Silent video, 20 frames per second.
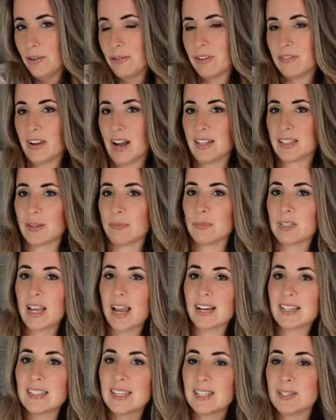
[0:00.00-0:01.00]
We've got some
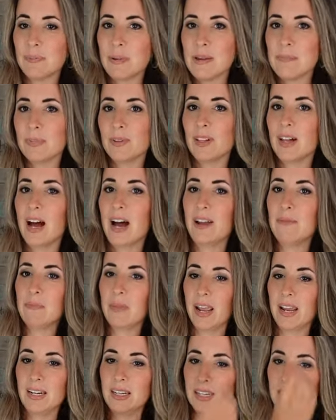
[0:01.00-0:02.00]
Texas people on.
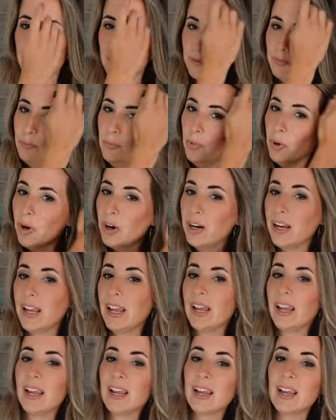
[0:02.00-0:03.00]
Mandy, good
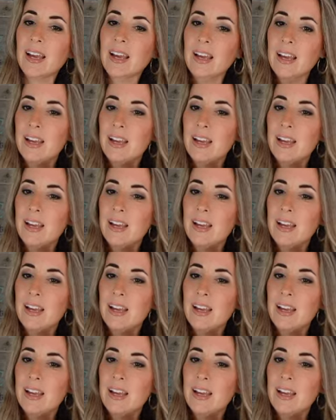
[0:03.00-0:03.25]
morning.